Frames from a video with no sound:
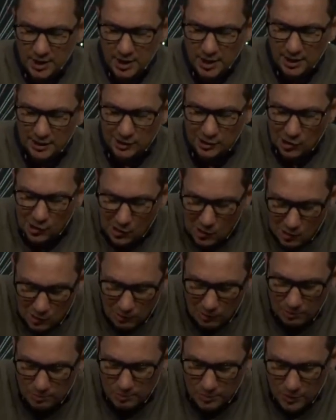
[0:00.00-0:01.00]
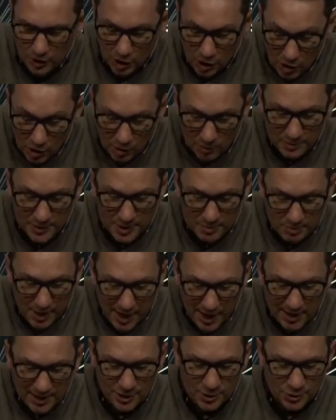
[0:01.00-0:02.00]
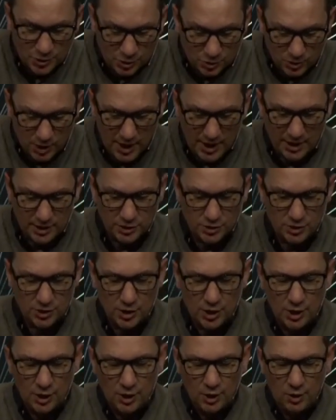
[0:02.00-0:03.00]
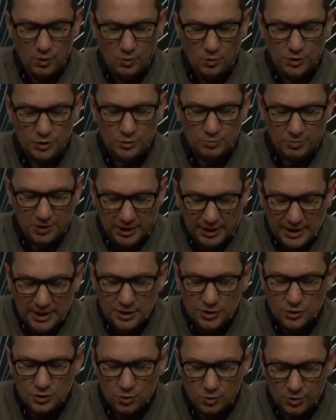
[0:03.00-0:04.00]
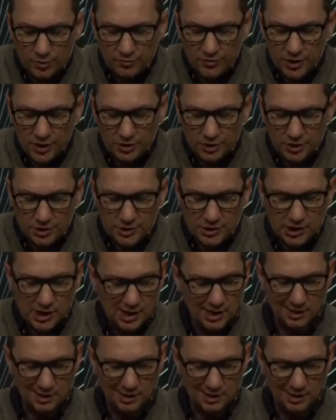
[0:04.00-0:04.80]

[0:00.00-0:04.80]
and called, called me by his grace, was pleased to reveal his son.